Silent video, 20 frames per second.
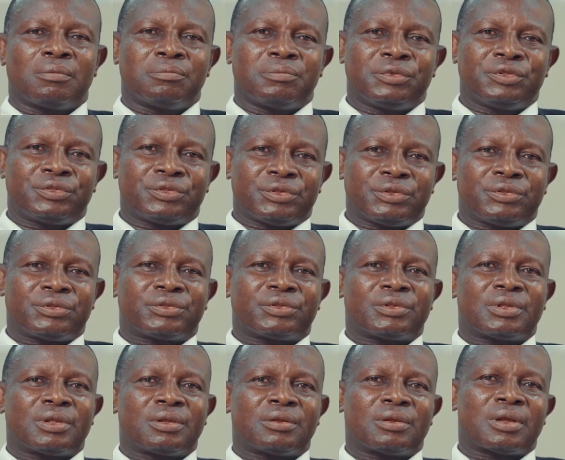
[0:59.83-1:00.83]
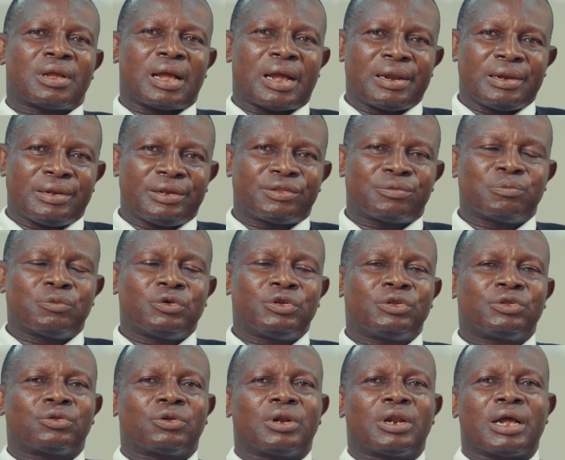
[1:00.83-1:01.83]
Mrs. Alice
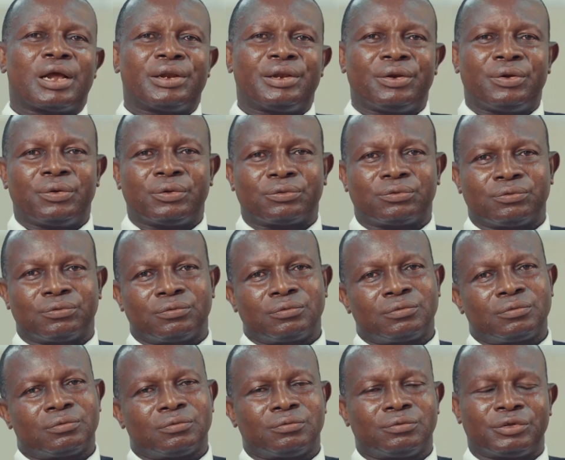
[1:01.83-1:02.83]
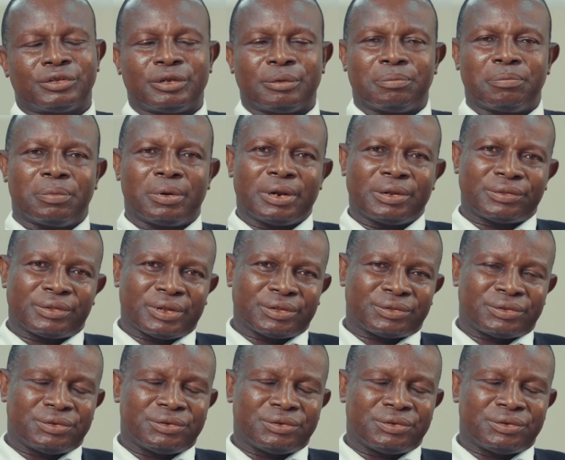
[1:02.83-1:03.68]
Munisola Adedotun with a blessed